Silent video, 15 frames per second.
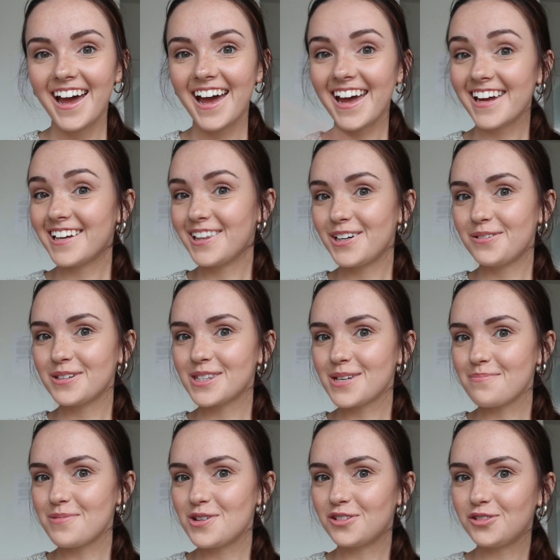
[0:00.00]
Hey, hello, what's
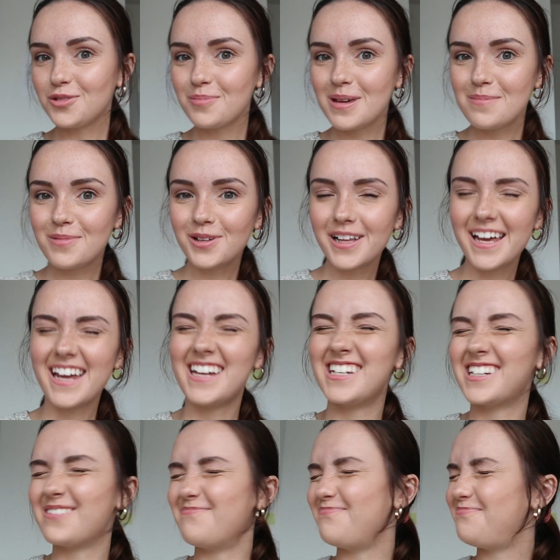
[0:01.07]
up beautiful people? And
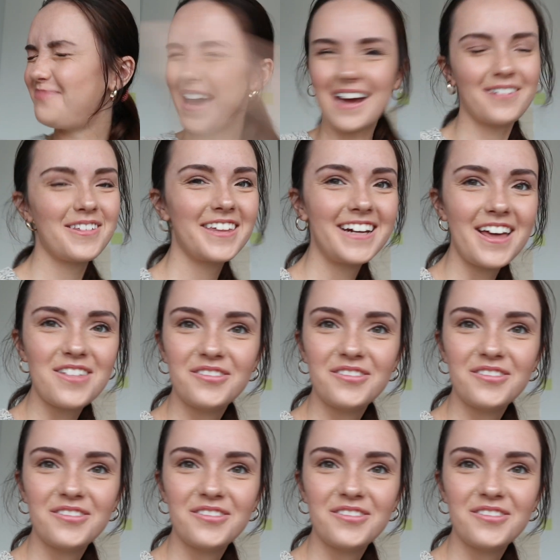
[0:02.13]
I'm back with another